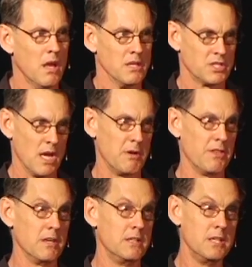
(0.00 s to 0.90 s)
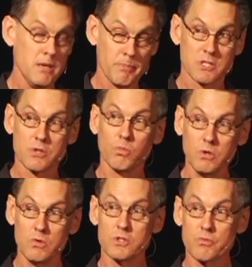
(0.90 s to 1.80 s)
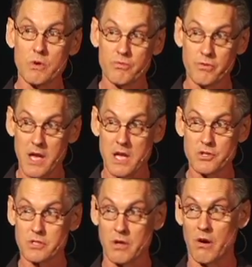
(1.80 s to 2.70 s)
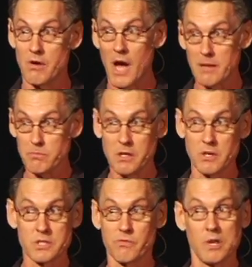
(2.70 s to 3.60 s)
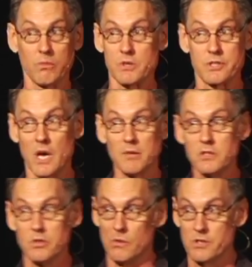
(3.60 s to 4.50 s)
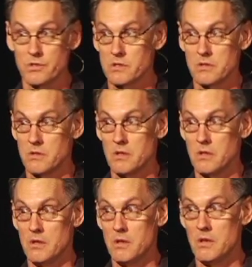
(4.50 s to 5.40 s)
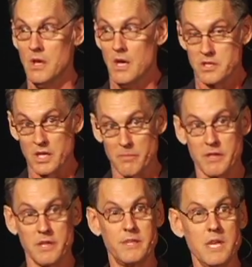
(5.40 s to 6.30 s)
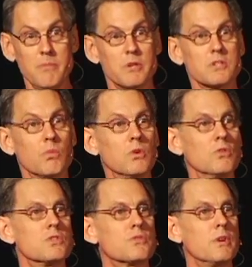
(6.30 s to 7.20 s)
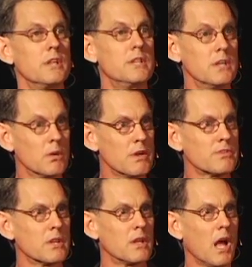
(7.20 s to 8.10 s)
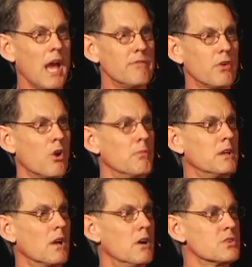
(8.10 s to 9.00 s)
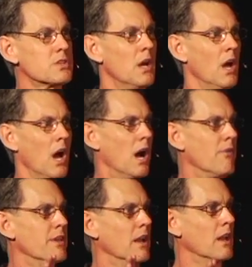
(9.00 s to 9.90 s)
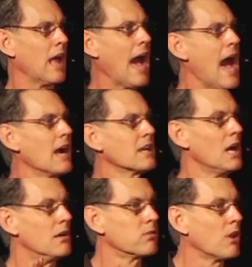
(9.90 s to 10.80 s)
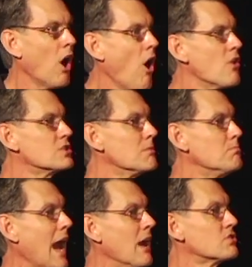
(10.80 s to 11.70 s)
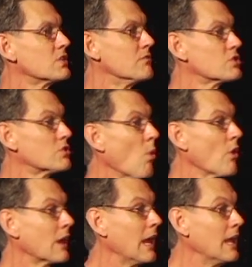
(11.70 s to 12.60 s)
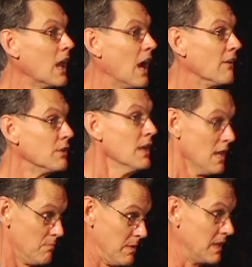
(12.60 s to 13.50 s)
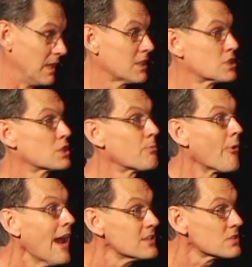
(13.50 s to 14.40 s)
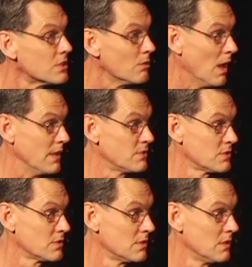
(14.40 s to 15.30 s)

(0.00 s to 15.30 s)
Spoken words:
Some of the deepest wounds we face are not because of what was done to us. Some of the deepest wounds we deal with in life are because of the lack of large amounts of storge love being expressed to us.